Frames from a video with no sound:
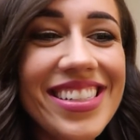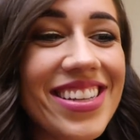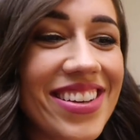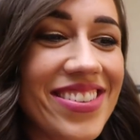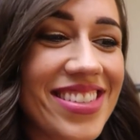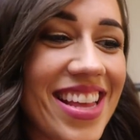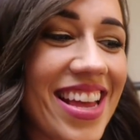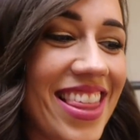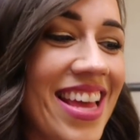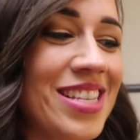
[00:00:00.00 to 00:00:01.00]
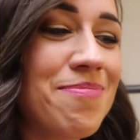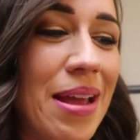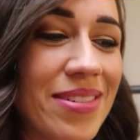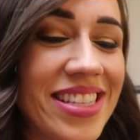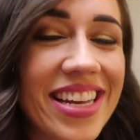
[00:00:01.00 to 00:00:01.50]
So he was like, this
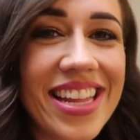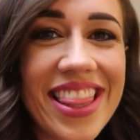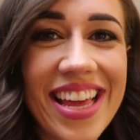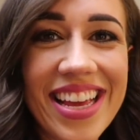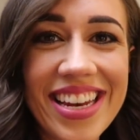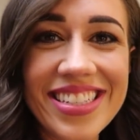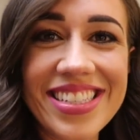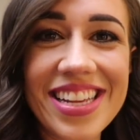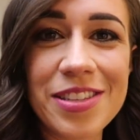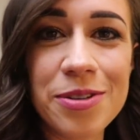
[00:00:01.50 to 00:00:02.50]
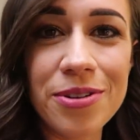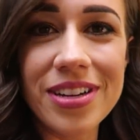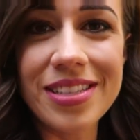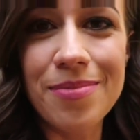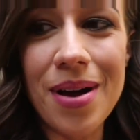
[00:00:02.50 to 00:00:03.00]
baby's gonna think it just has two
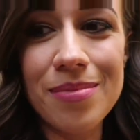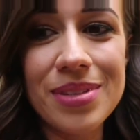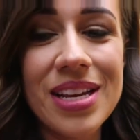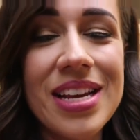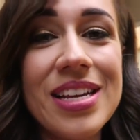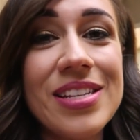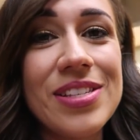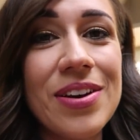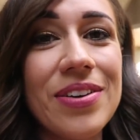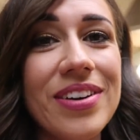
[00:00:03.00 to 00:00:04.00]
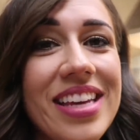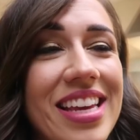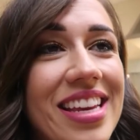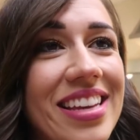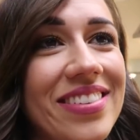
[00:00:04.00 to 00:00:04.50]
crazy moms, so
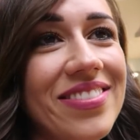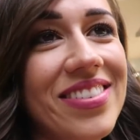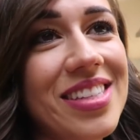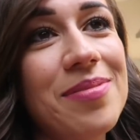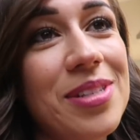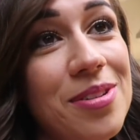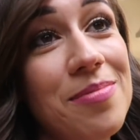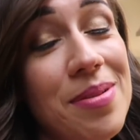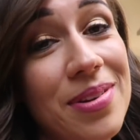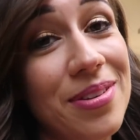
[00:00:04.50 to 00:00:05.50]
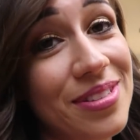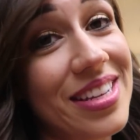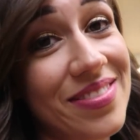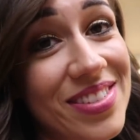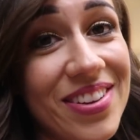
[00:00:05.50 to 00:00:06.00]
he wants to make sure the baby knows
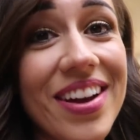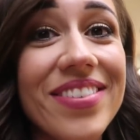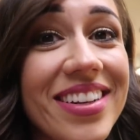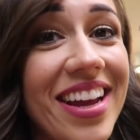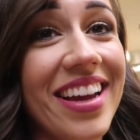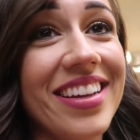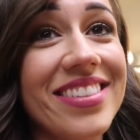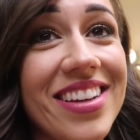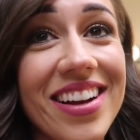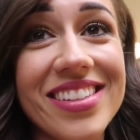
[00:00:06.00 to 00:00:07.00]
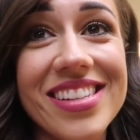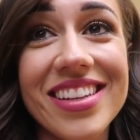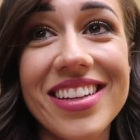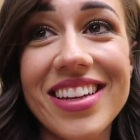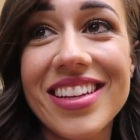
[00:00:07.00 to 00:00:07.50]
him. So every day he talks. Father
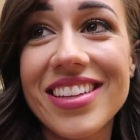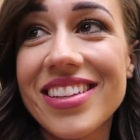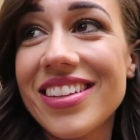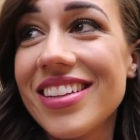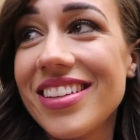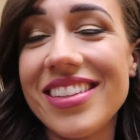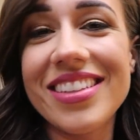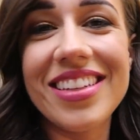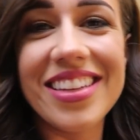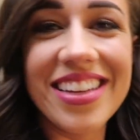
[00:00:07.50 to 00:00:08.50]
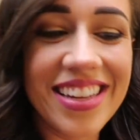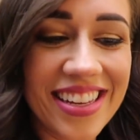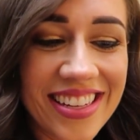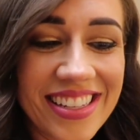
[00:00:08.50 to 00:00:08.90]
and two crazy moms and screaming.